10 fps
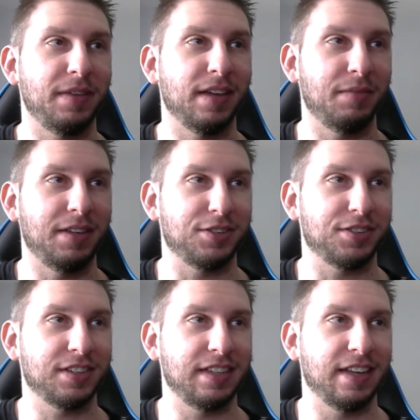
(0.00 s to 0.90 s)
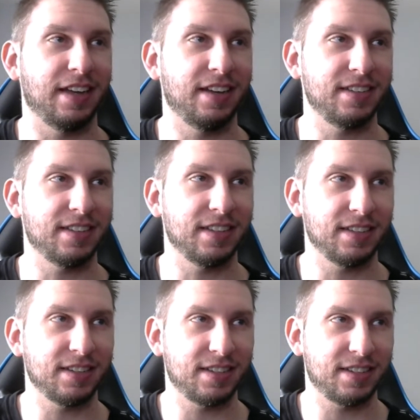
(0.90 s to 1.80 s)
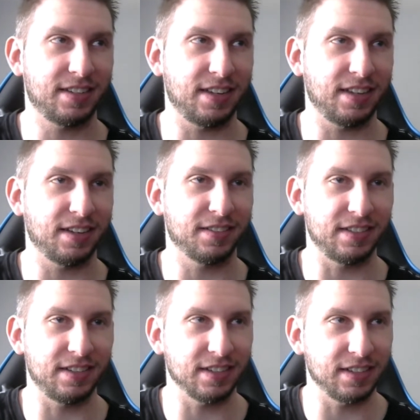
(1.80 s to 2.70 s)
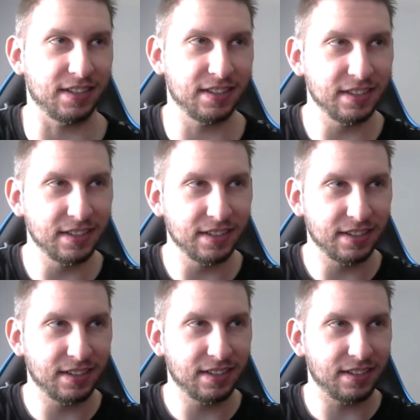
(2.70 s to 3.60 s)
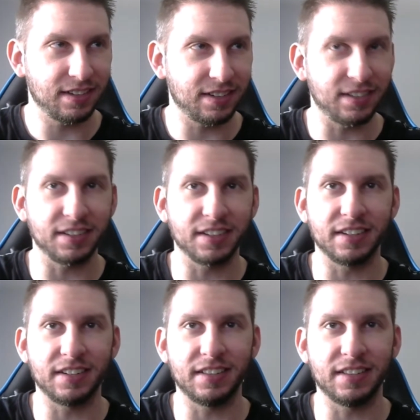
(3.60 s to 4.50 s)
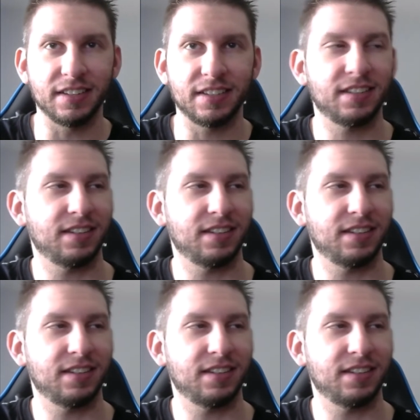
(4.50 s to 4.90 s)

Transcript: I mean, just look at the eyes, like the stare, and he's like, "You're gonna need this."